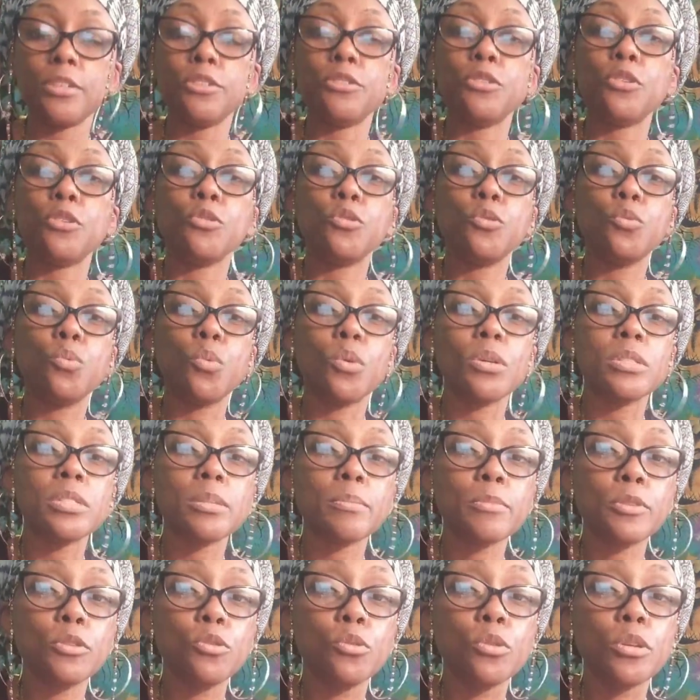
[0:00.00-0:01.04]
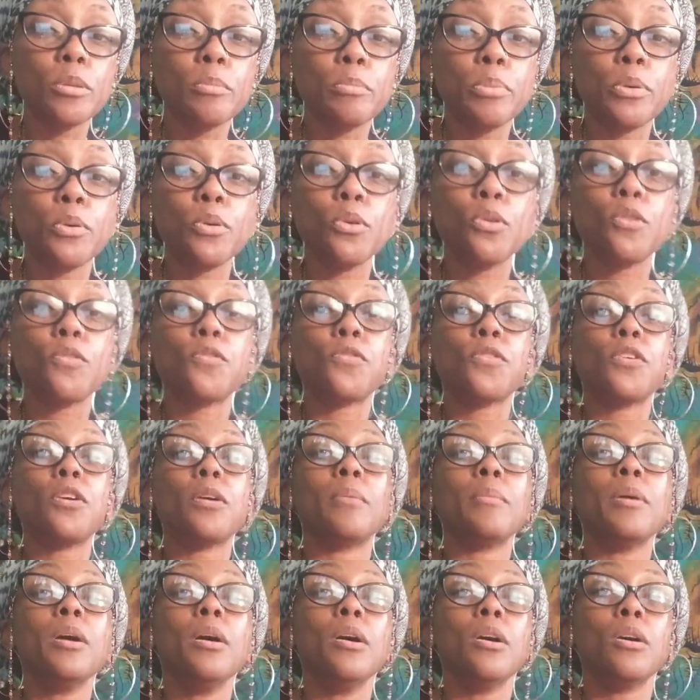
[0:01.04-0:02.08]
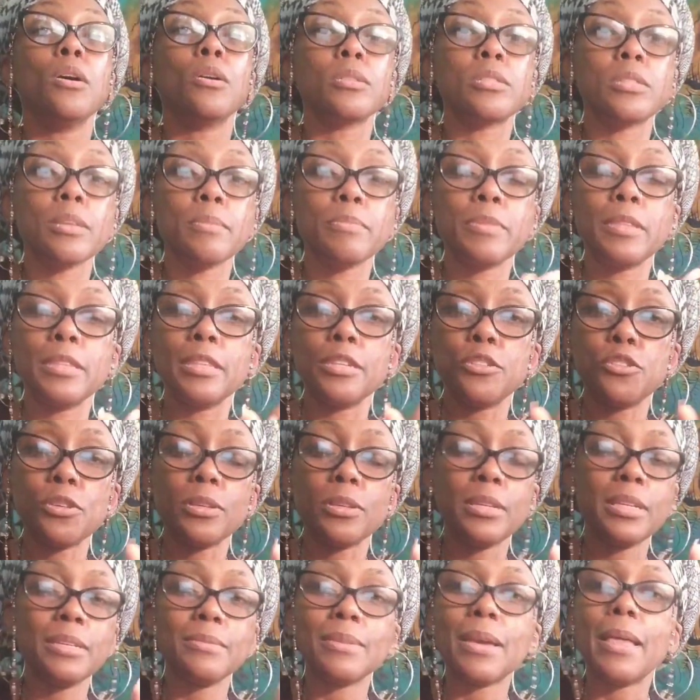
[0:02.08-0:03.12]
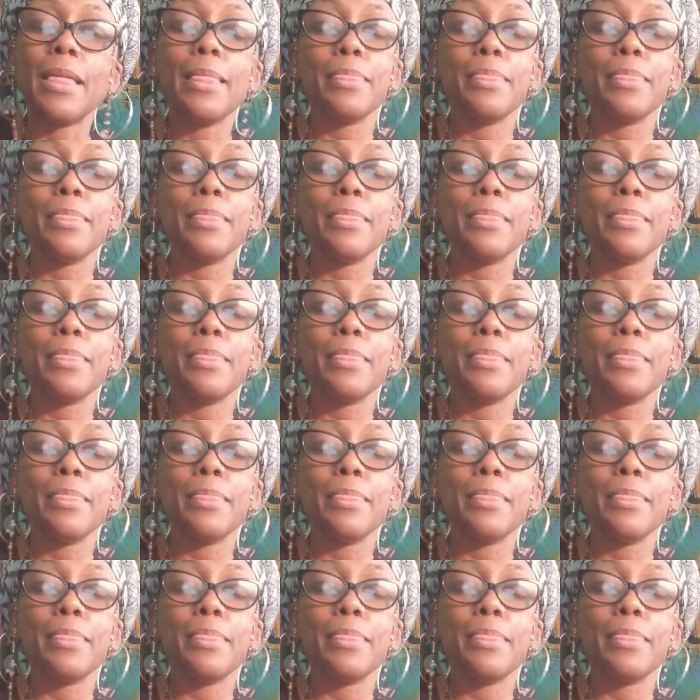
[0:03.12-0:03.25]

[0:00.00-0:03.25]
You know, you want something you can pull from, or something that you eat.